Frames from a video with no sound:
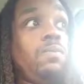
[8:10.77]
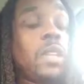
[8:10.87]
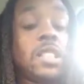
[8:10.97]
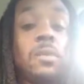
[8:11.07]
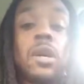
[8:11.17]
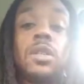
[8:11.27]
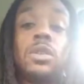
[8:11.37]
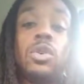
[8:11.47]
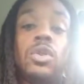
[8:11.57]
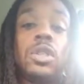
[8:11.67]
I send my
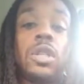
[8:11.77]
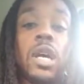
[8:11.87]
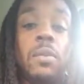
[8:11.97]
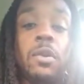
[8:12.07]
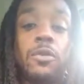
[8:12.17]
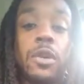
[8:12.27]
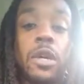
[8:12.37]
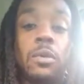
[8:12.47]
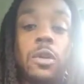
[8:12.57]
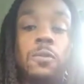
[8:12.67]
condolences to the Amin
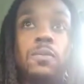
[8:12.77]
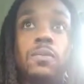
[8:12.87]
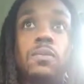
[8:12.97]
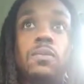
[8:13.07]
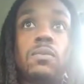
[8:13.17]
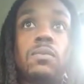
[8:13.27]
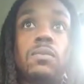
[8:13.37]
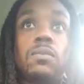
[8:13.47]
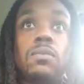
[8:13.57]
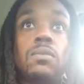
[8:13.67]
family.
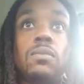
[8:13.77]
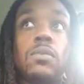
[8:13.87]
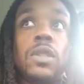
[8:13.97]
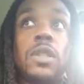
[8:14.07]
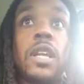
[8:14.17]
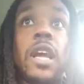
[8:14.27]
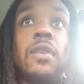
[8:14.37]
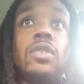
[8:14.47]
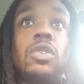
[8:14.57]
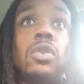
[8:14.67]
The state of
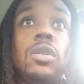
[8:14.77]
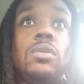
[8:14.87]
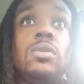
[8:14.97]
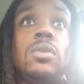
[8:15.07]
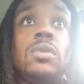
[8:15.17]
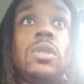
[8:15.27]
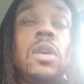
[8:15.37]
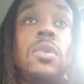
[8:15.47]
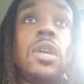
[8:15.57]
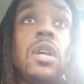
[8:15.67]
Arizona
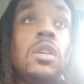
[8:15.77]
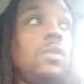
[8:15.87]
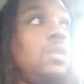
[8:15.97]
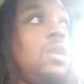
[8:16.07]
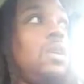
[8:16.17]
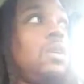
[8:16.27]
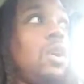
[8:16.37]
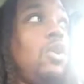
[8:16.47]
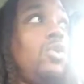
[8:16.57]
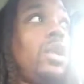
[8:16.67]
come together.
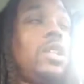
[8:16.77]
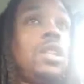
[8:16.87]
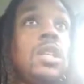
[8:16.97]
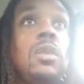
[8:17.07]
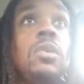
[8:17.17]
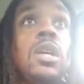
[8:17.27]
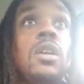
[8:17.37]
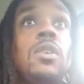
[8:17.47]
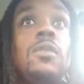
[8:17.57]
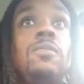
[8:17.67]
The whole nation come
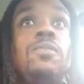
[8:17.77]
together.